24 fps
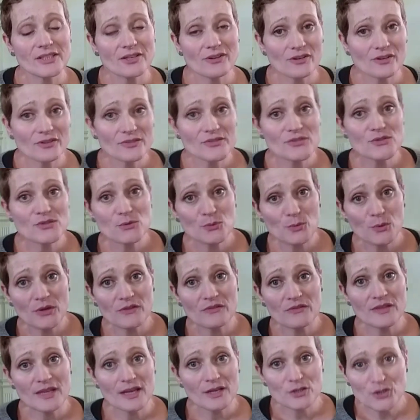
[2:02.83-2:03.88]
yarns
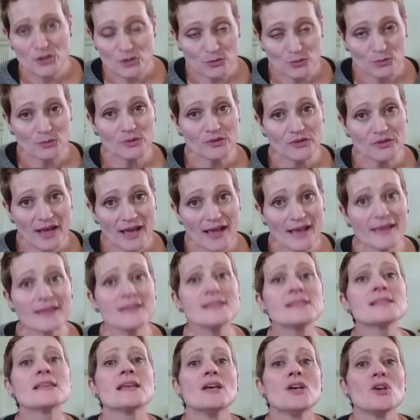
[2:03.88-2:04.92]
with natural
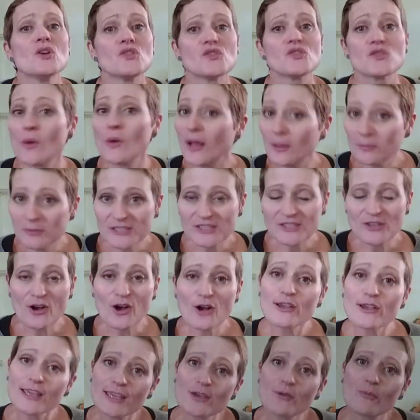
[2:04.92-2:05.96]
dyes, so I'll be
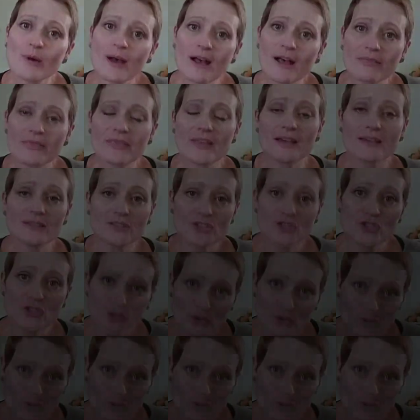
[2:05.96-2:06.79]
talking about that